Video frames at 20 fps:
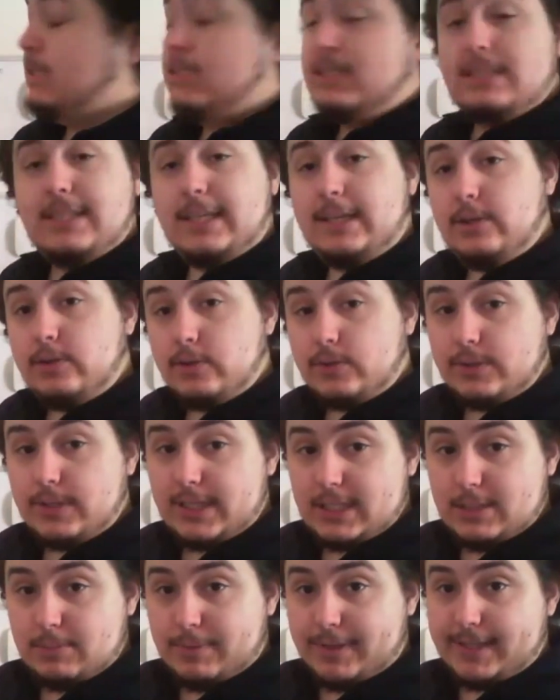single
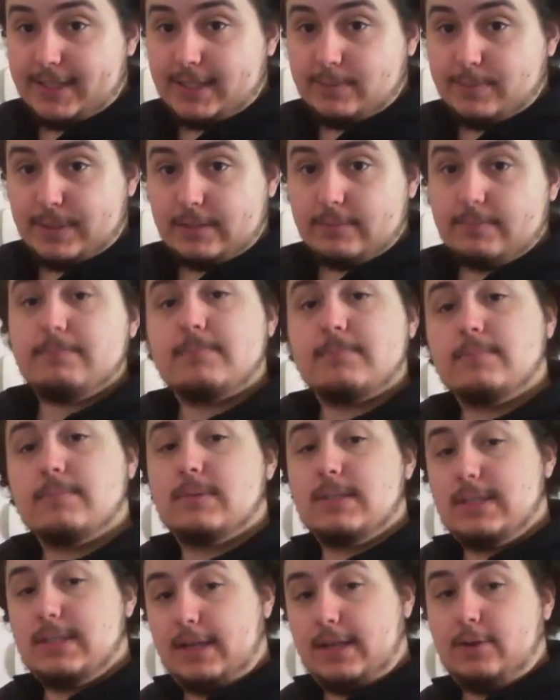displacement,
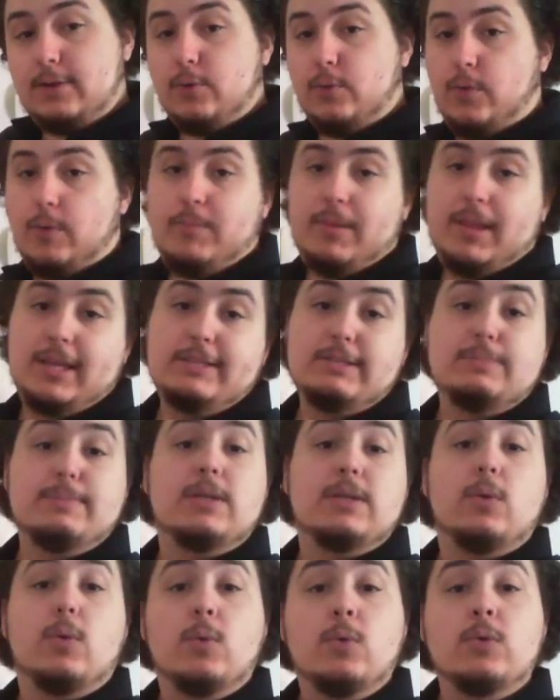single
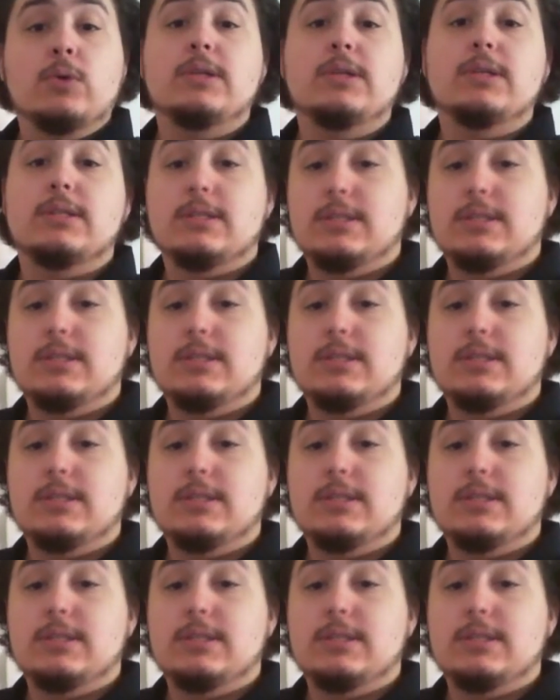replacement, or